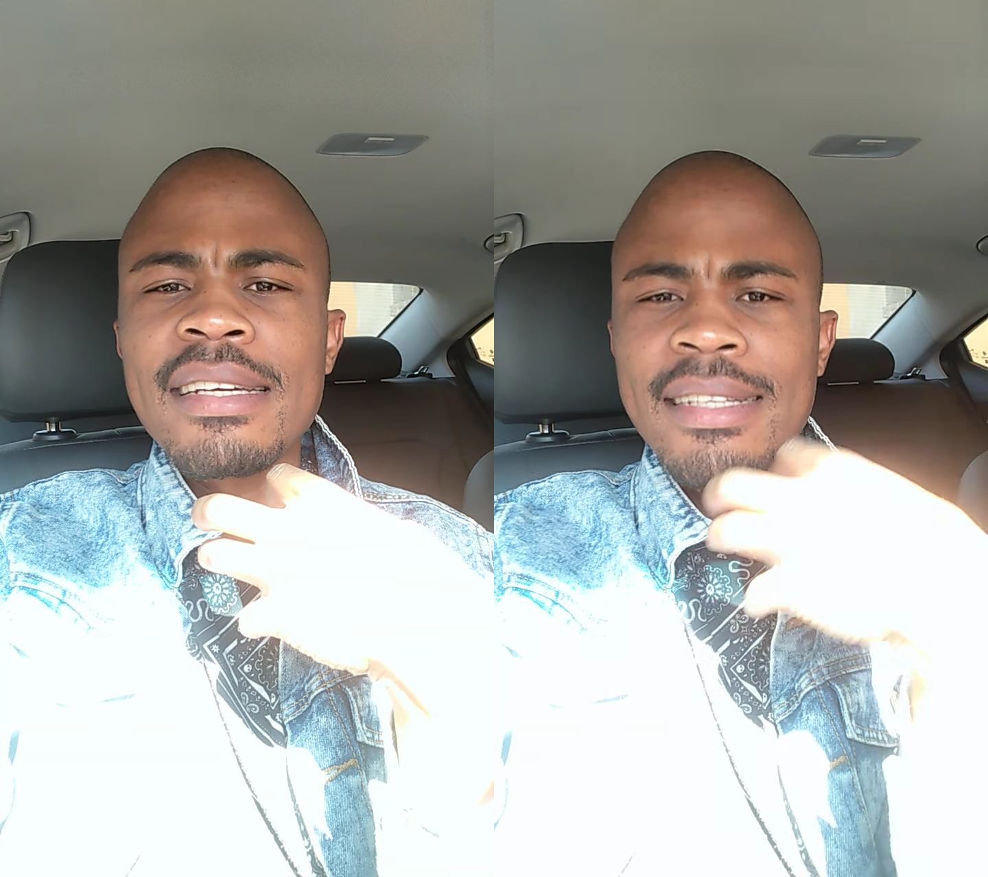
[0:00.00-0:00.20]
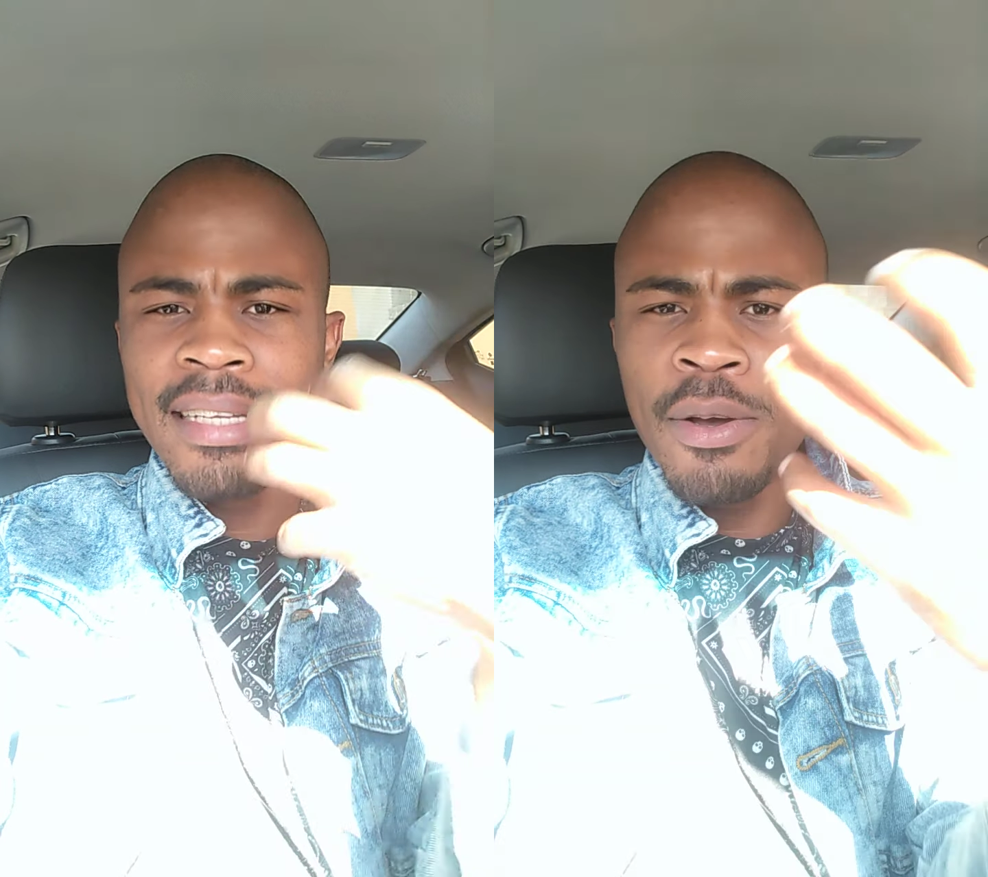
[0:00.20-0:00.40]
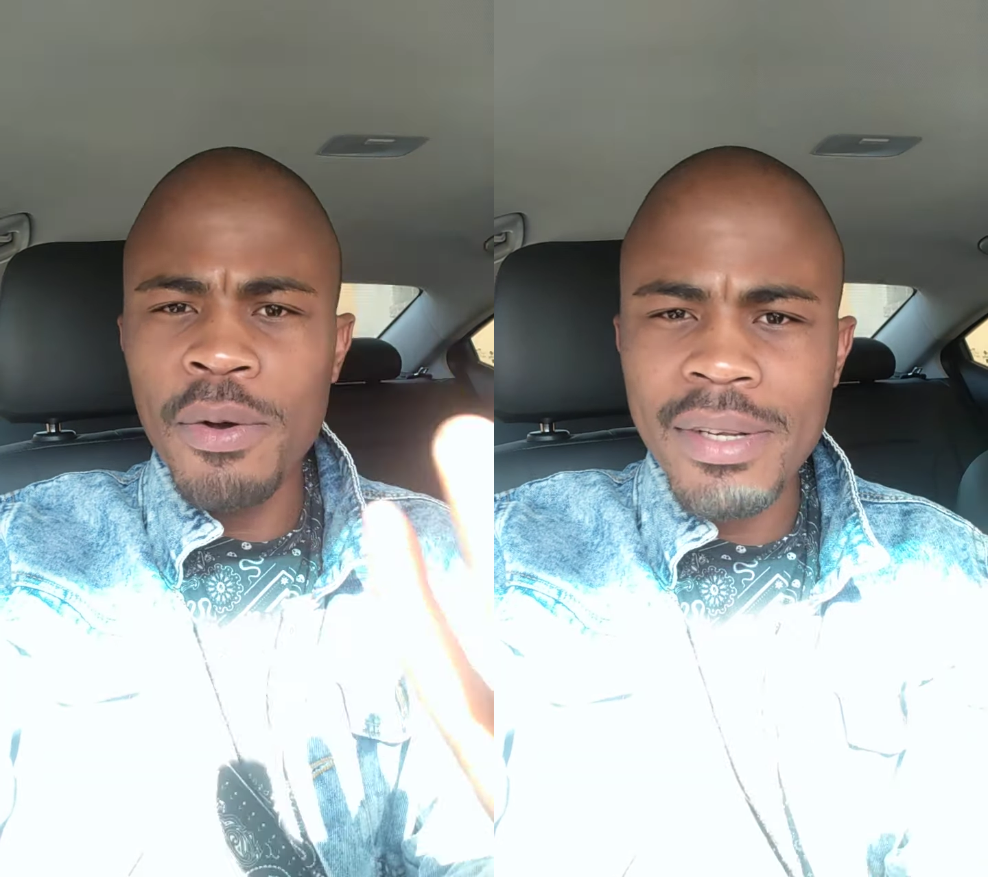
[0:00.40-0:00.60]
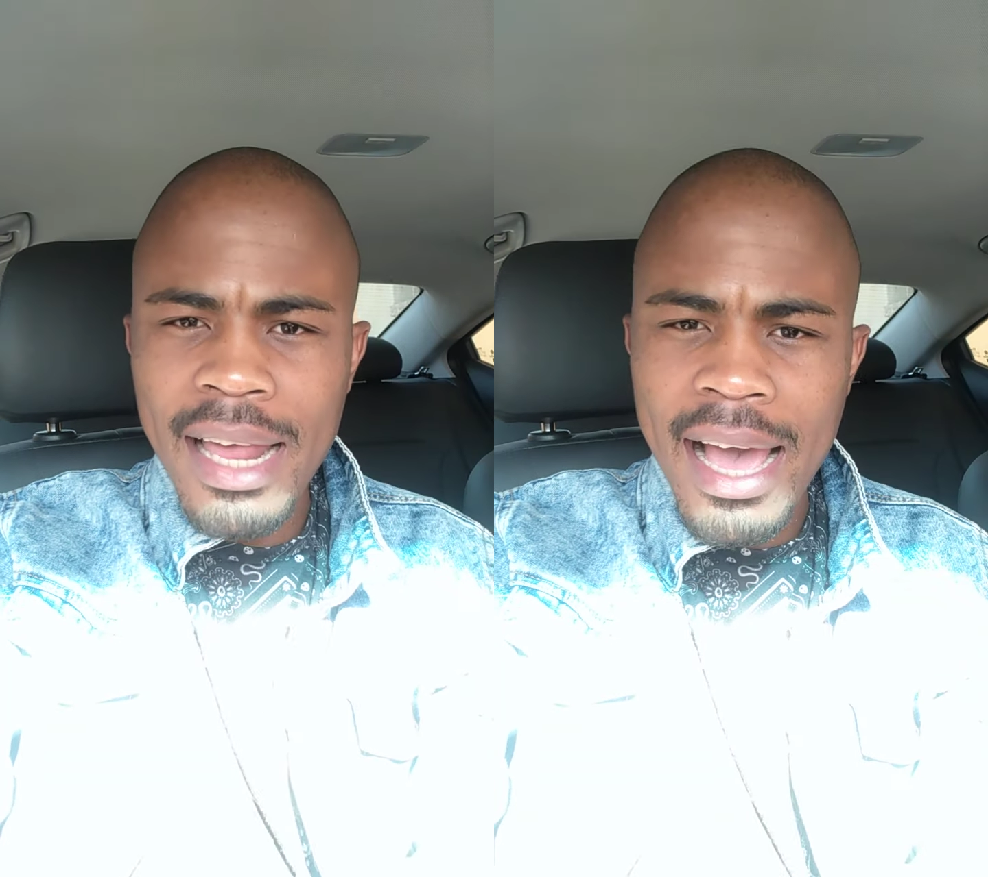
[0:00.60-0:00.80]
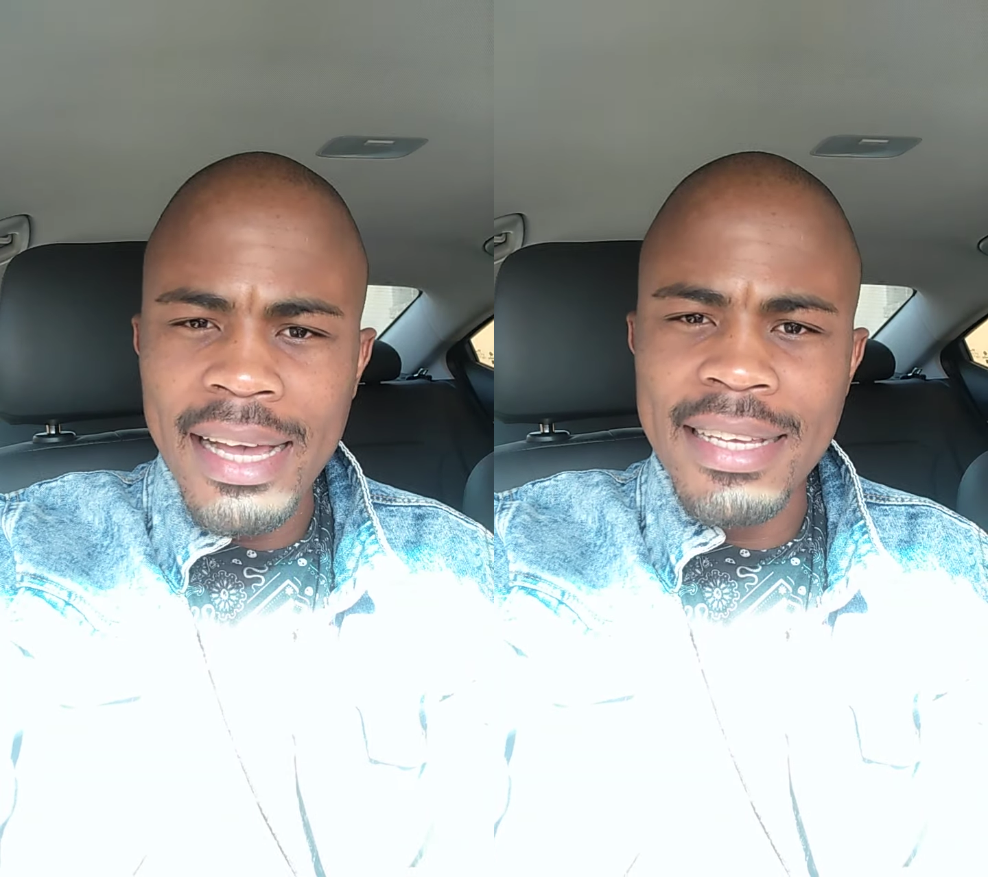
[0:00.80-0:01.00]

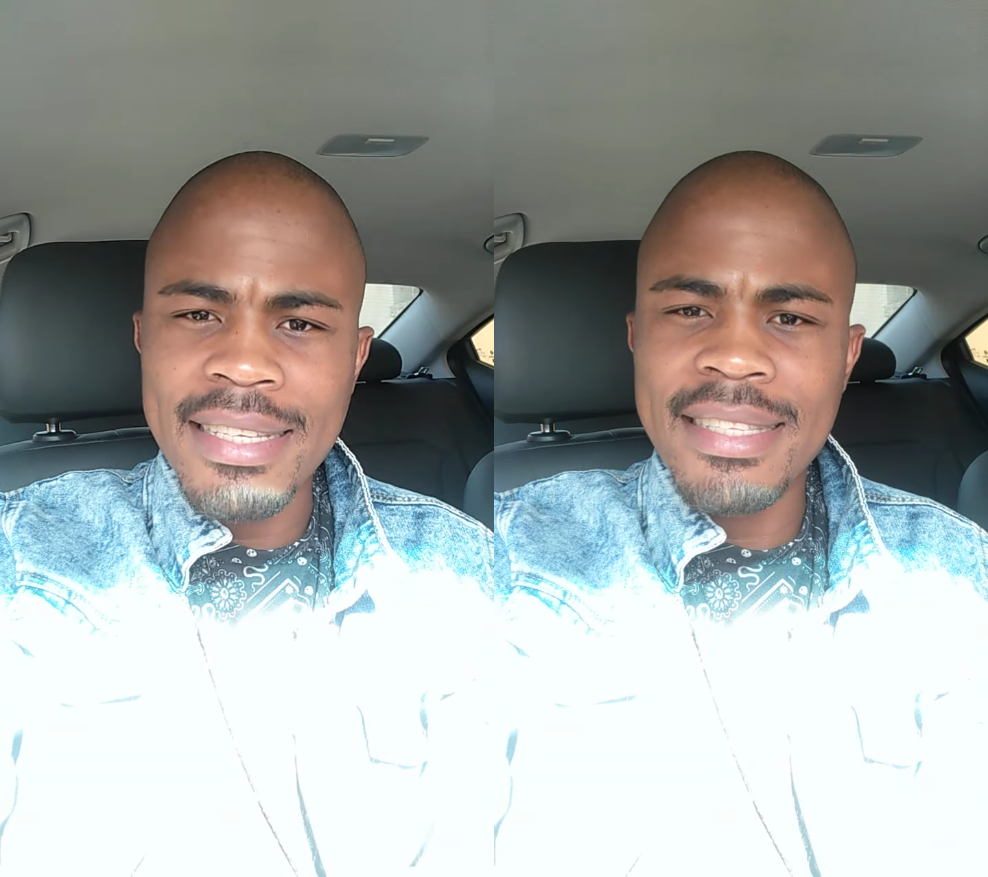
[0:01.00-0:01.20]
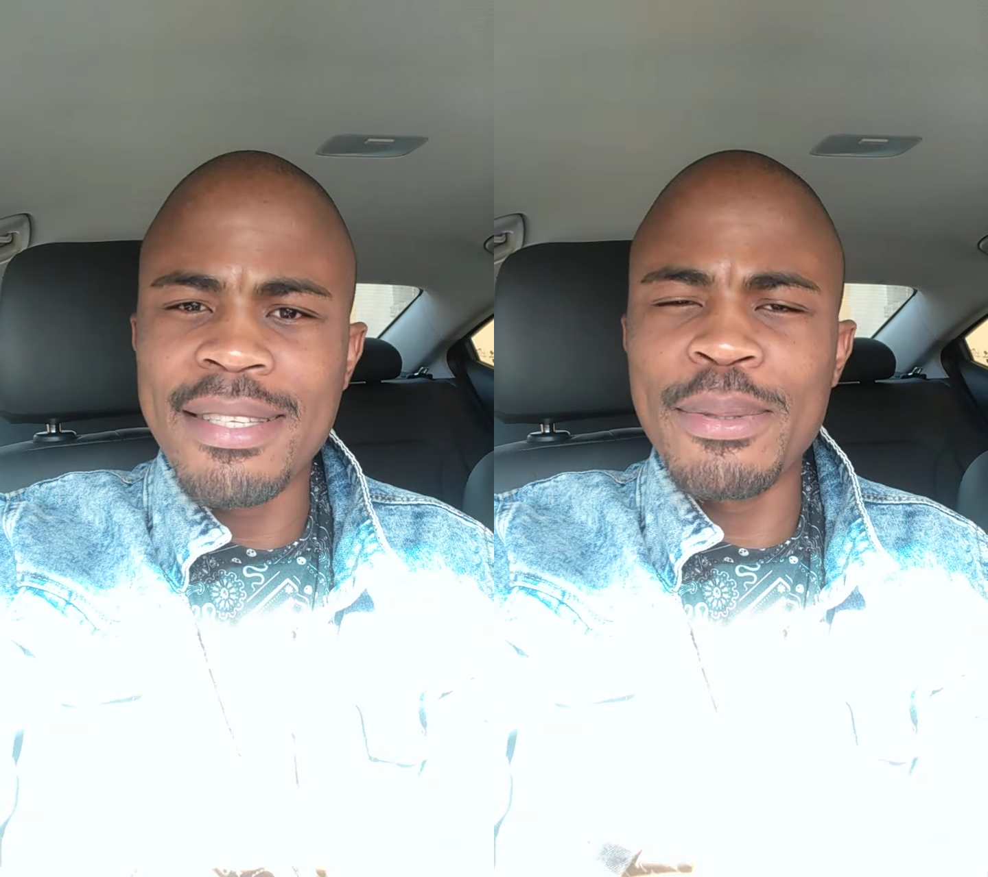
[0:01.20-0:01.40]
recognized,